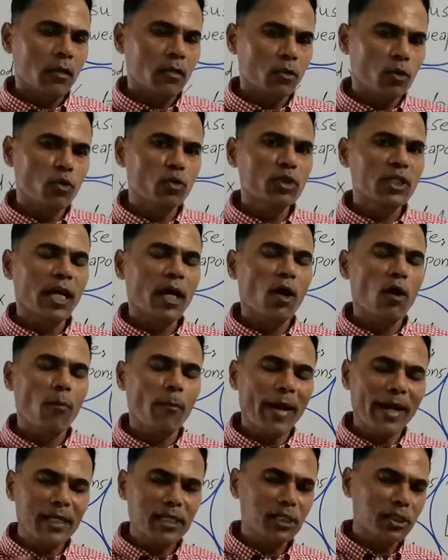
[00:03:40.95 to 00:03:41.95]
those
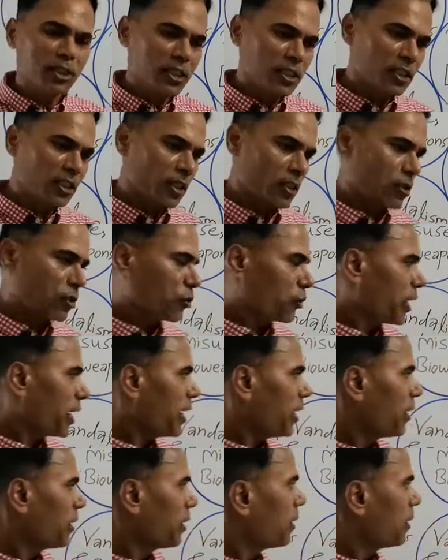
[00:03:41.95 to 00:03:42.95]
have bad intention.
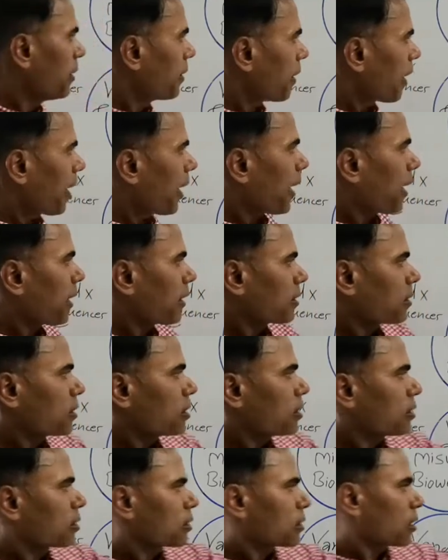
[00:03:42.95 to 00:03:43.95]
Okay.
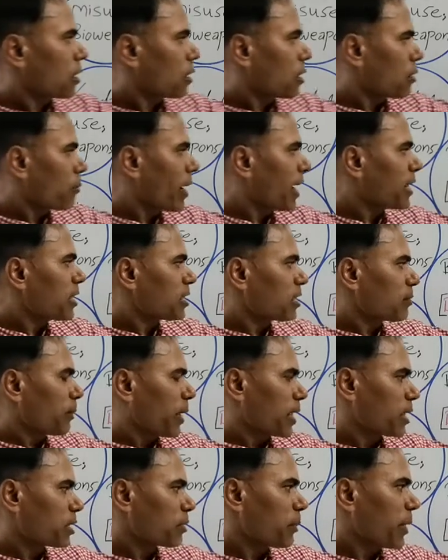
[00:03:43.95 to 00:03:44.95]
And this biorisk
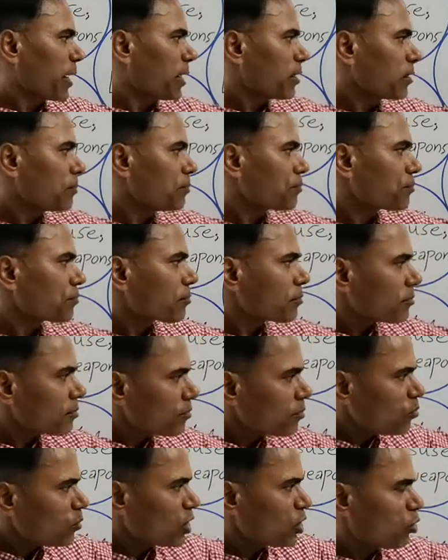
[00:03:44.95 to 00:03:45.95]
management,
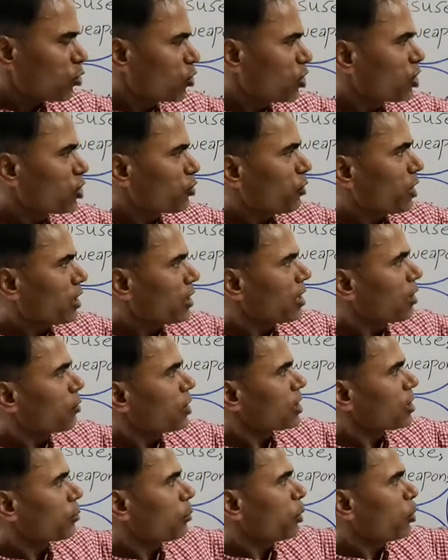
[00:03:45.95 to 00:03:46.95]
so this one
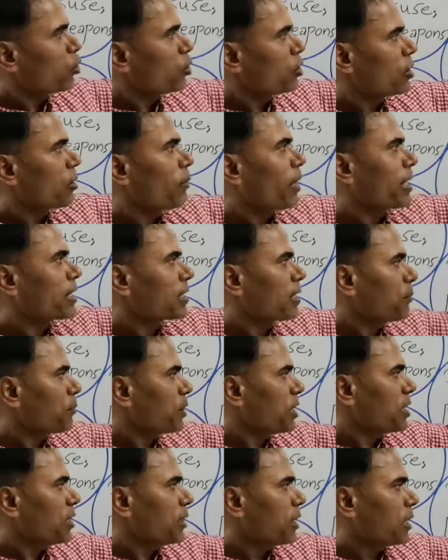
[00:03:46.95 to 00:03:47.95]
covers both
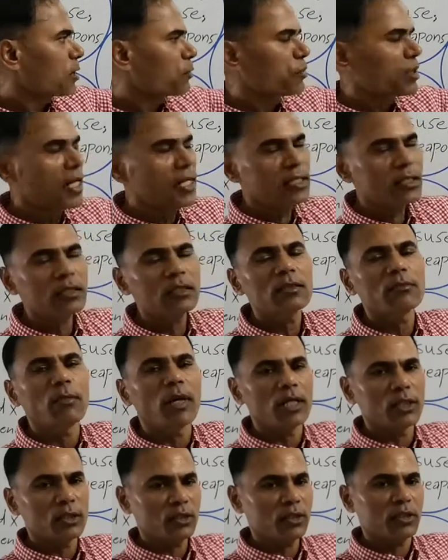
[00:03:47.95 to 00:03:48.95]
biosafety as well as
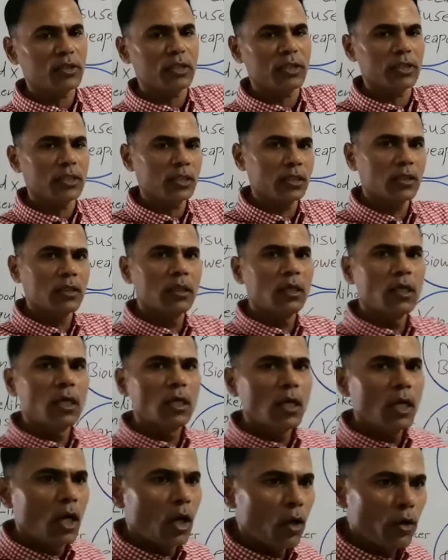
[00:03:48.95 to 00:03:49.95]
biosecurity.
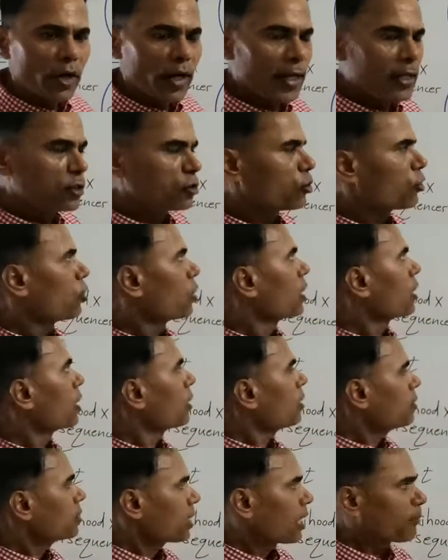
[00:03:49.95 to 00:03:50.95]
Okay, so
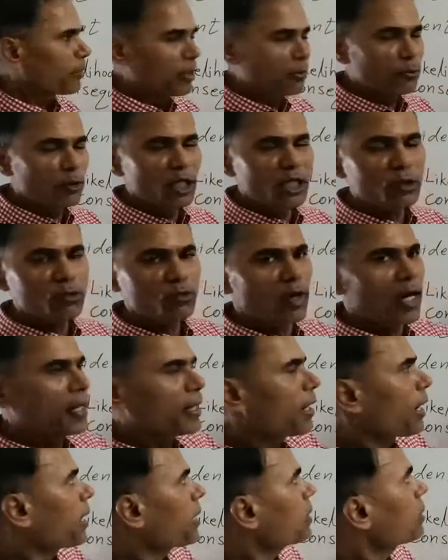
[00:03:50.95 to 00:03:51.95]
now I am going to
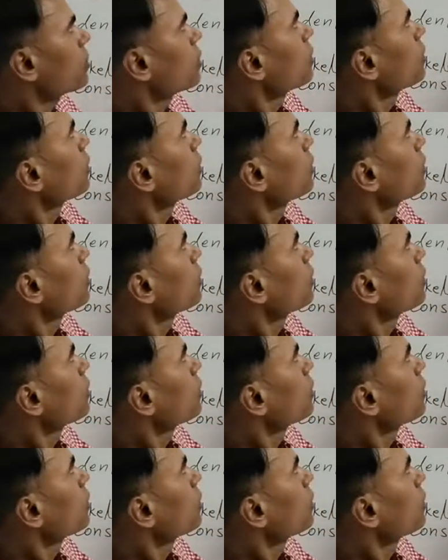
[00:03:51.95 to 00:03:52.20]
highlight